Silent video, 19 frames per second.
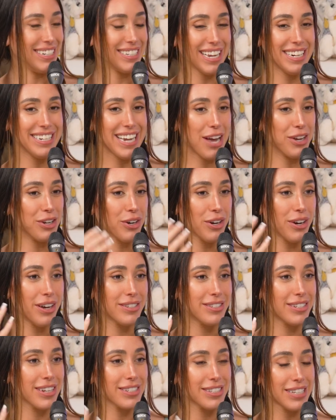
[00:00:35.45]
And now you're a
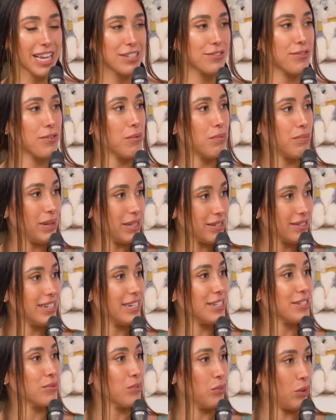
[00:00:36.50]
successful
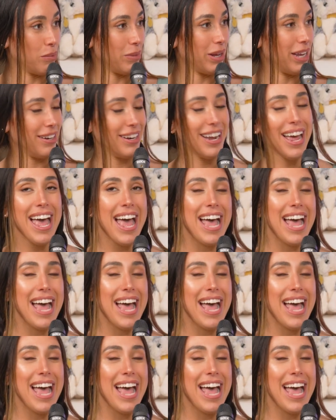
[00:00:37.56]
businesswoman.